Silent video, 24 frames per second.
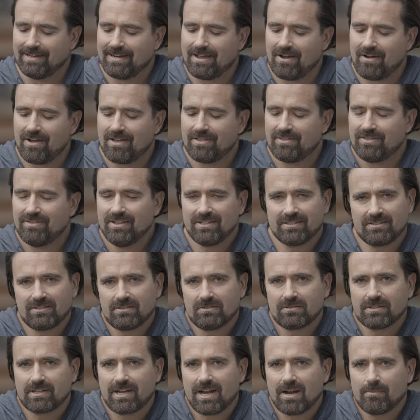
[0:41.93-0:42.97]
Now, this
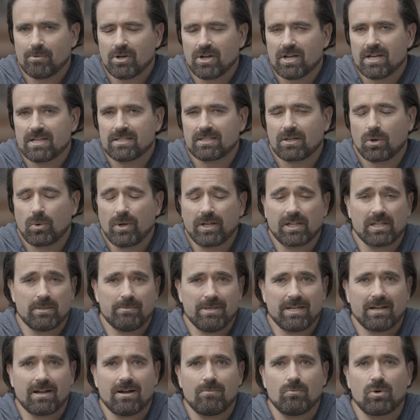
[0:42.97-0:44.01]
little camera has quickly
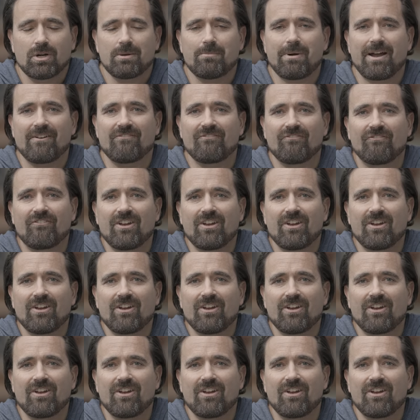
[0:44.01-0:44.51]
become one of my